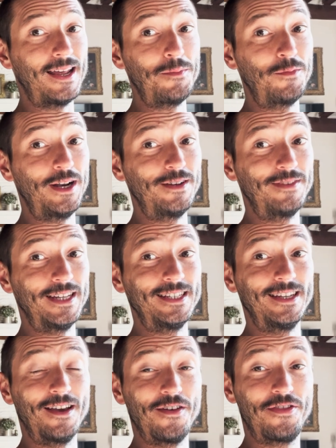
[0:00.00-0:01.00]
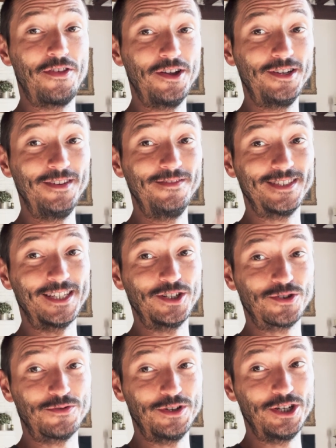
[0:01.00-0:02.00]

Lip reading: I'm renovating a 13th century